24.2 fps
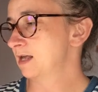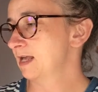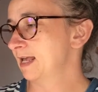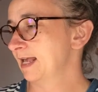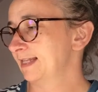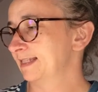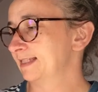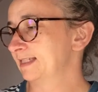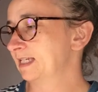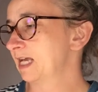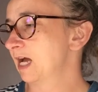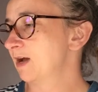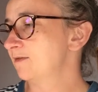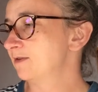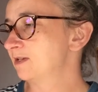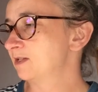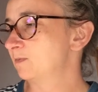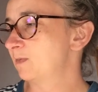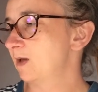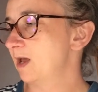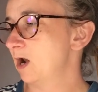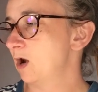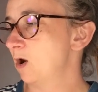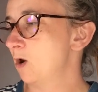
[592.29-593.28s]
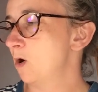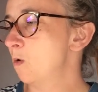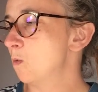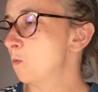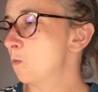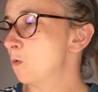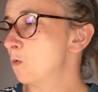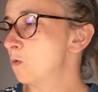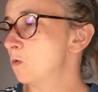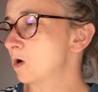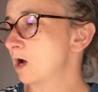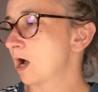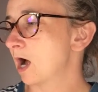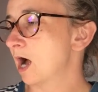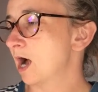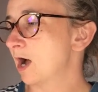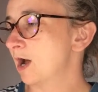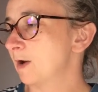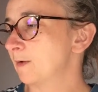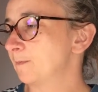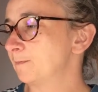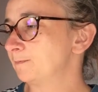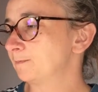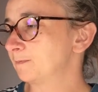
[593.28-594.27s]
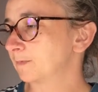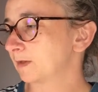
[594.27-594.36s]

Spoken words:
"It's going to be a long walk home.